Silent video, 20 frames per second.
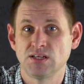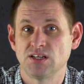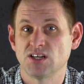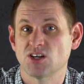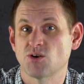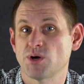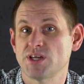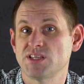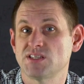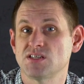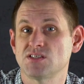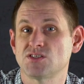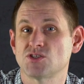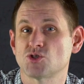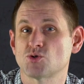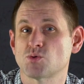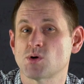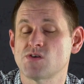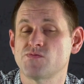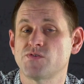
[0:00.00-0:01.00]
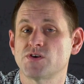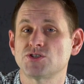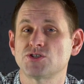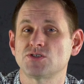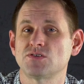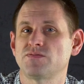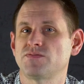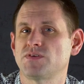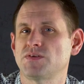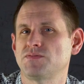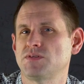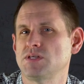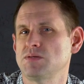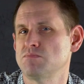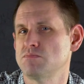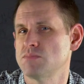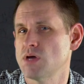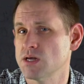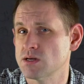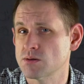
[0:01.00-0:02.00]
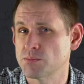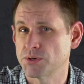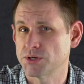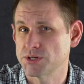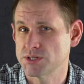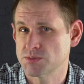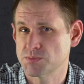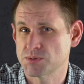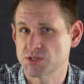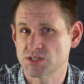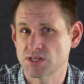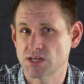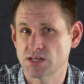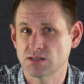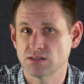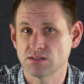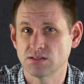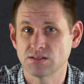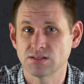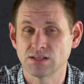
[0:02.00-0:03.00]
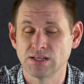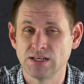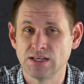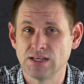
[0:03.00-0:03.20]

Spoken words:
equating to 1250 megabytes per second,